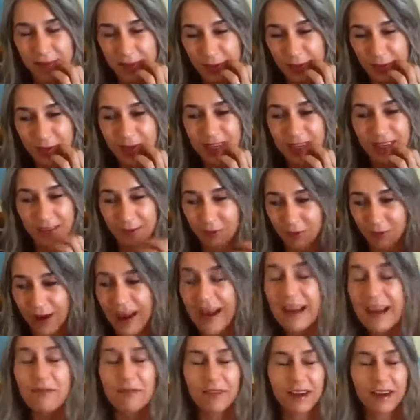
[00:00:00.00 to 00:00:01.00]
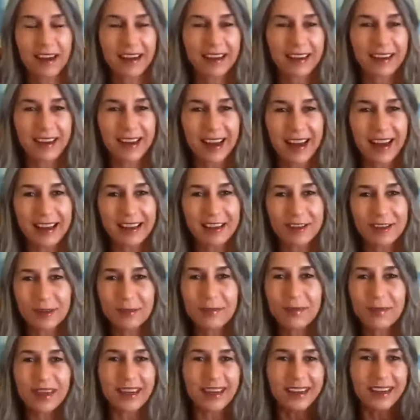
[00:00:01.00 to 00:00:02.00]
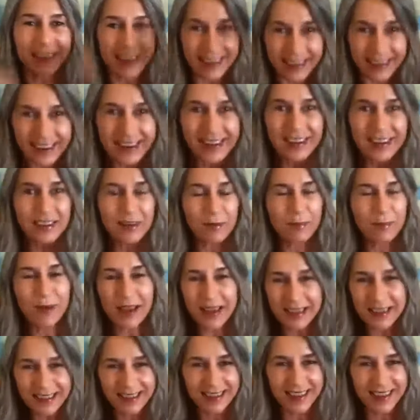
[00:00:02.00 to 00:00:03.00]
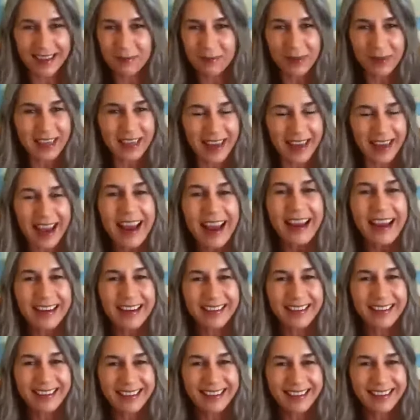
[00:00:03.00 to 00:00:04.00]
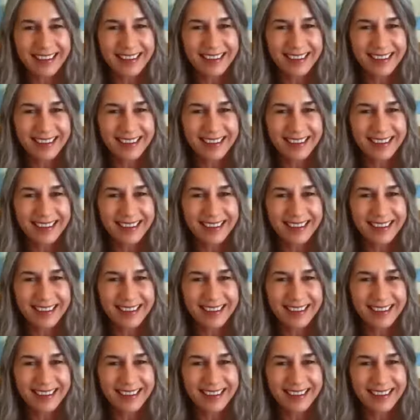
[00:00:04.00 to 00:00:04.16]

to be thriving and to be the best that we can,